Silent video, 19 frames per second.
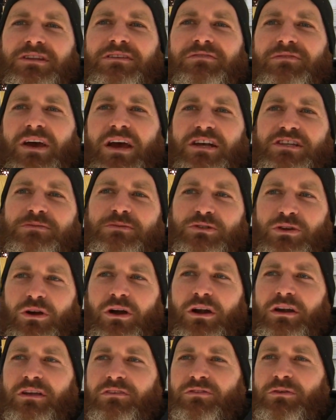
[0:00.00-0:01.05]
The vast
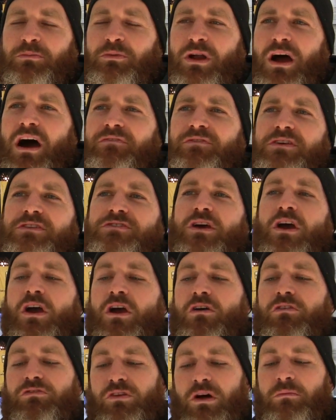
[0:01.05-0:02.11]
majority of the profits
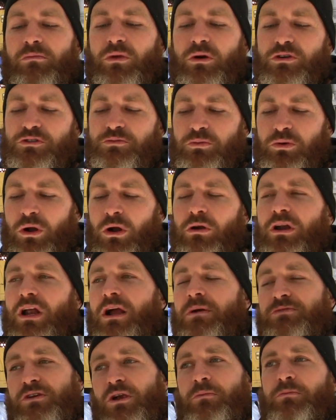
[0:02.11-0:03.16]
from those
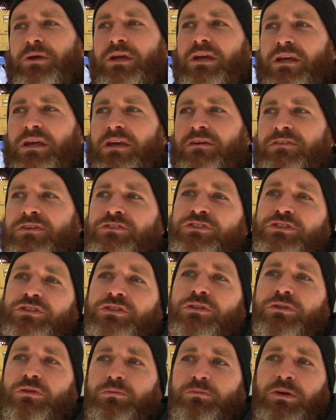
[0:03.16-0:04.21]
programs are being given
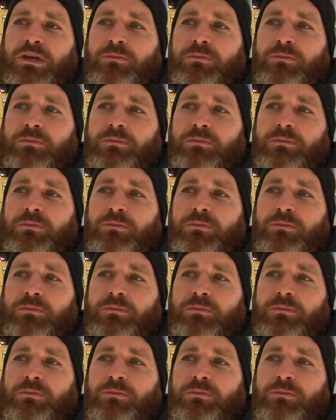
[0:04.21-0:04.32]
to